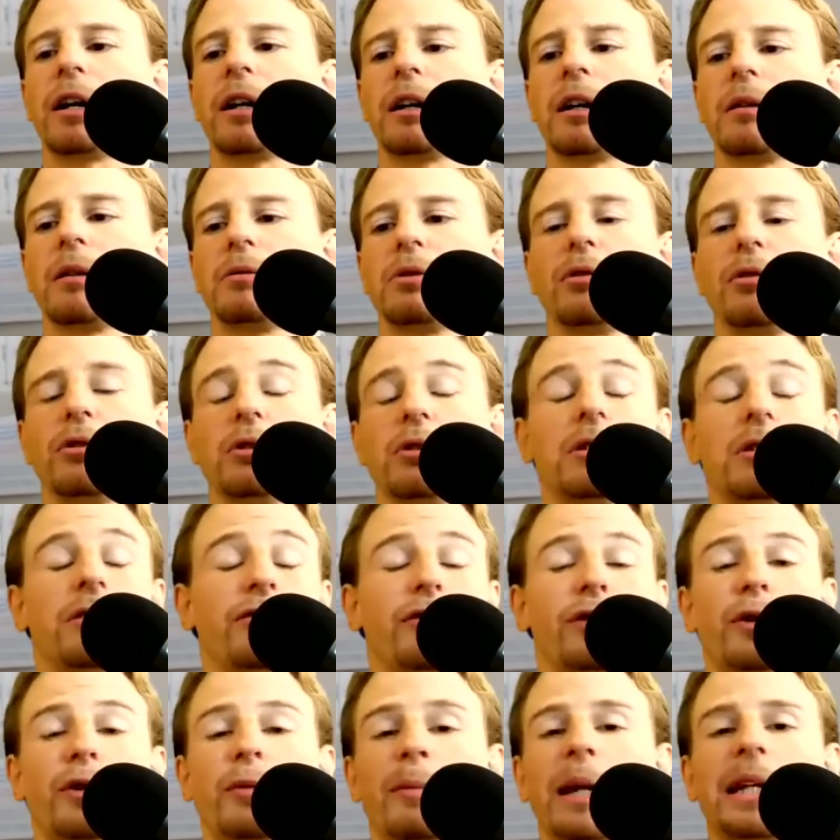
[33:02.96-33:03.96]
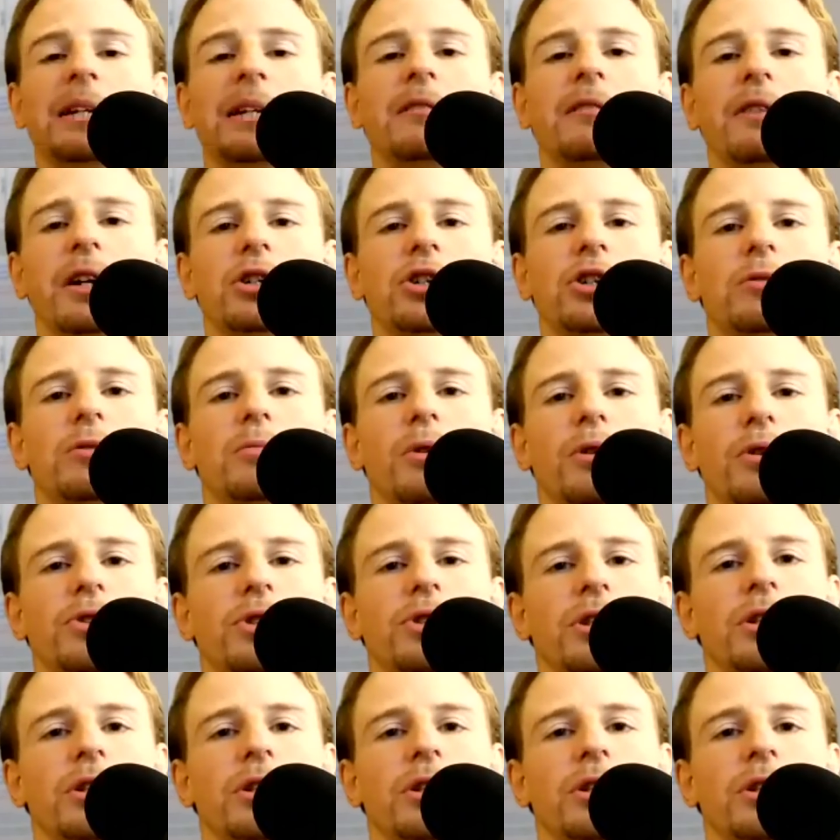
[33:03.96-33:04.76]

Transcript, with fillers: Uh, the, the, fermented vegetables